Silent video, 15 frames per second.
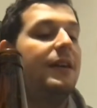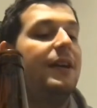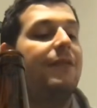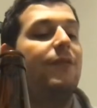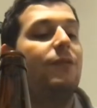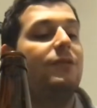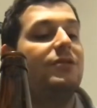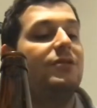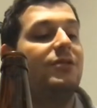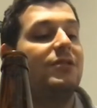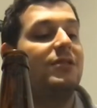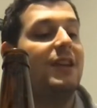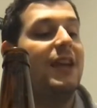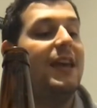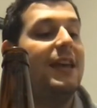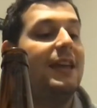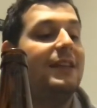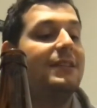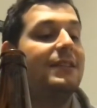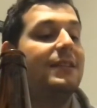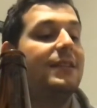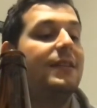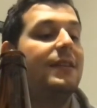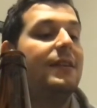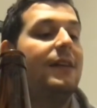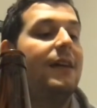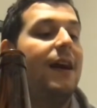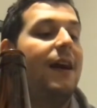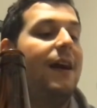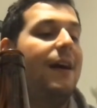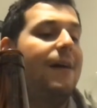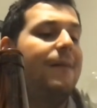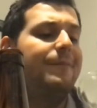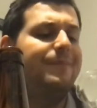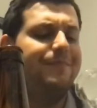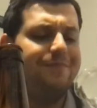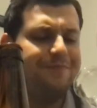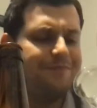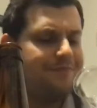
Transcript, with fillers: if it was just a hint um,